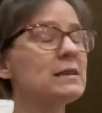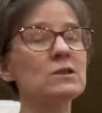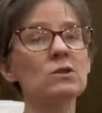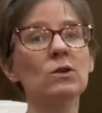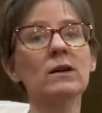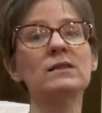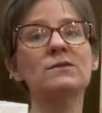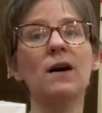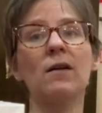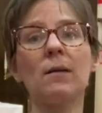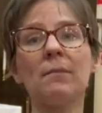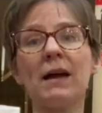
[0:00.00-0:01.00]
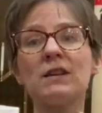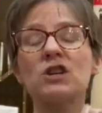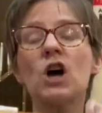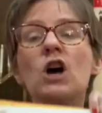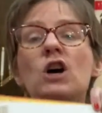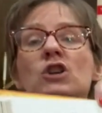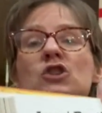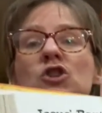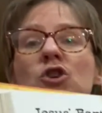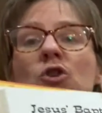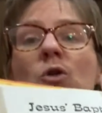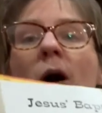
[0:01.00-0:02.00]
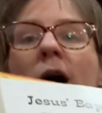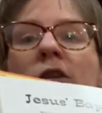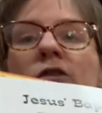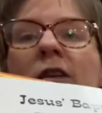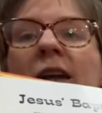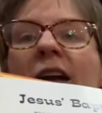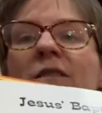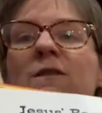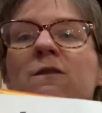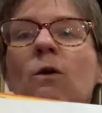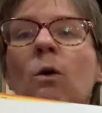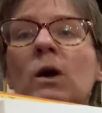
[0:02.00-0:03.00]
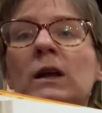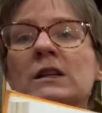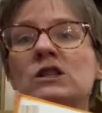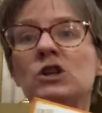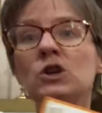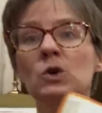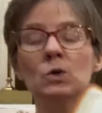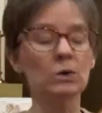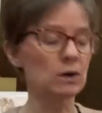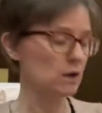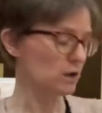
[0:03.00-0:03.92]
this story is found on page 242.